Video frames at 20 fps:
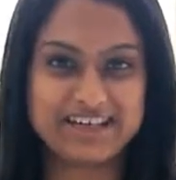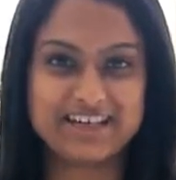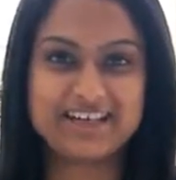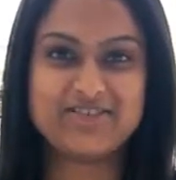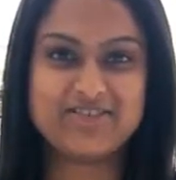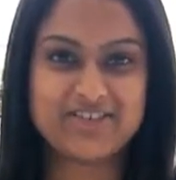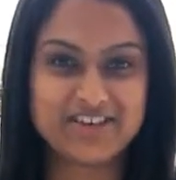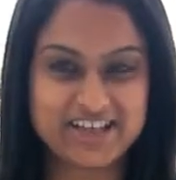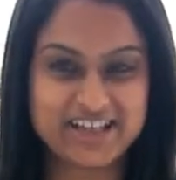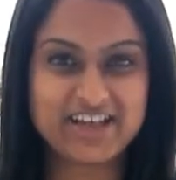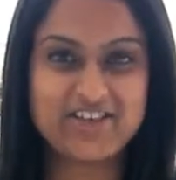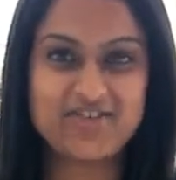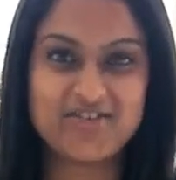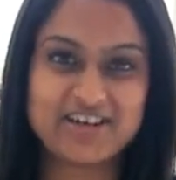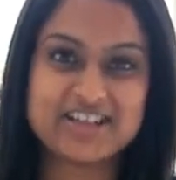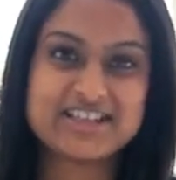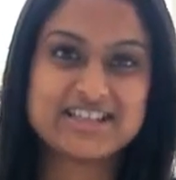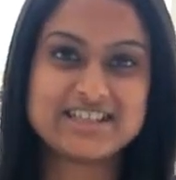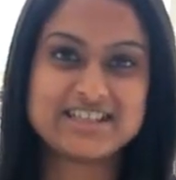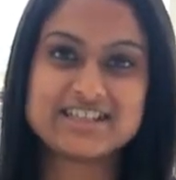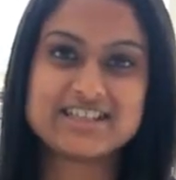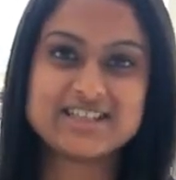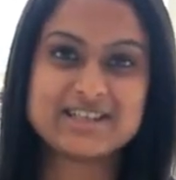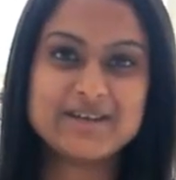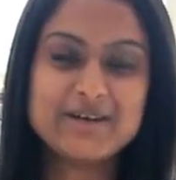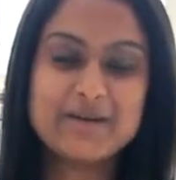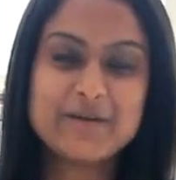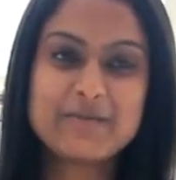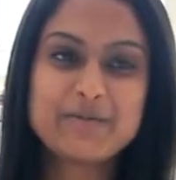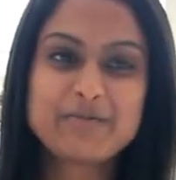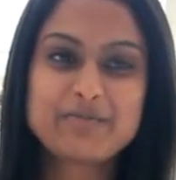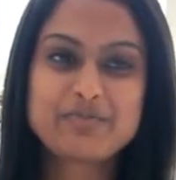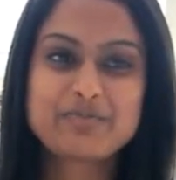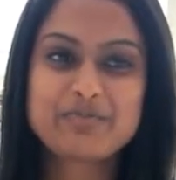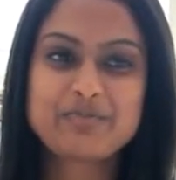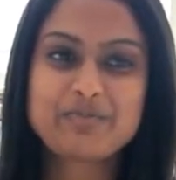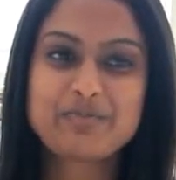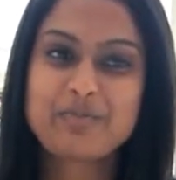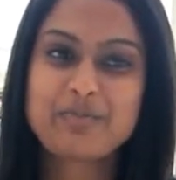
but really fun to do. Mm.